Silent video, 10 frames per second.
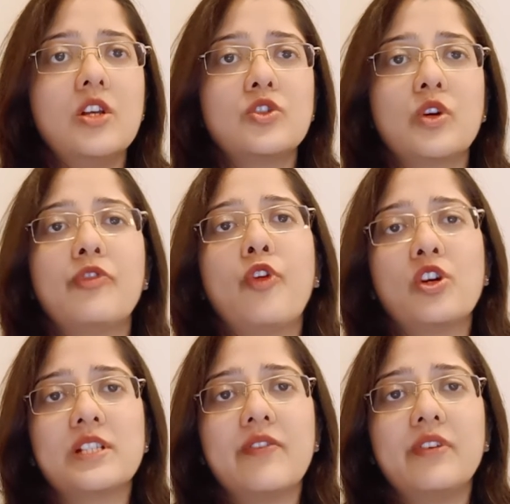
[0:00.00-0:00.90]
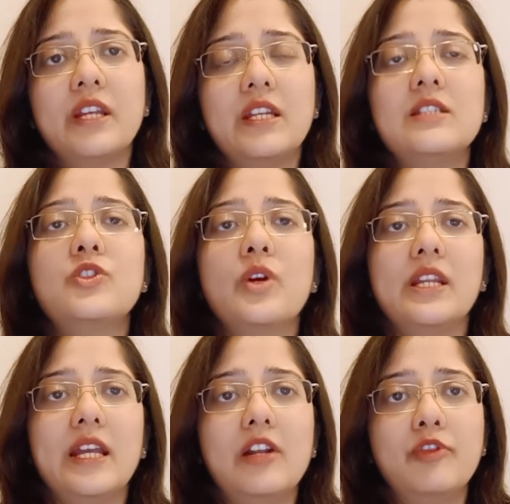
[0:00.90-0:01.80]
So 4-7-8 is you
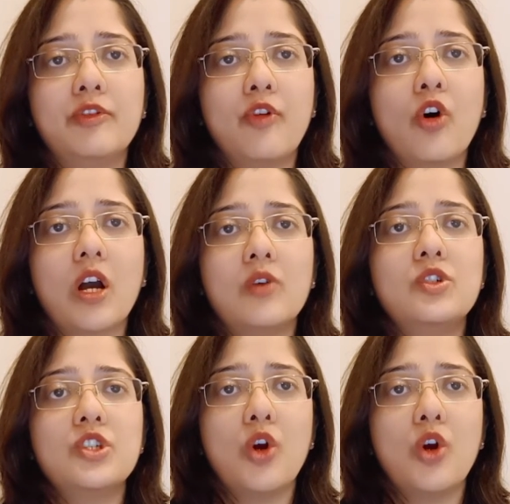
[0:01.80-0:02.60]
inhale for 4 counts,